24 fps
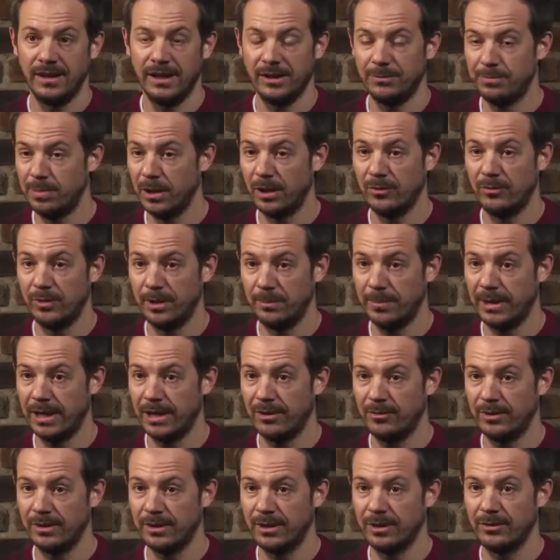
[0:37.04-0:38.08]
It's perfectly
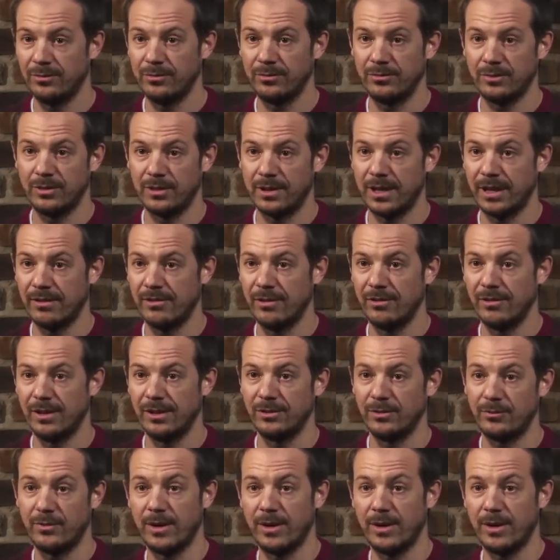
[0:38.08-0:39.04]
powerful enough to carry around your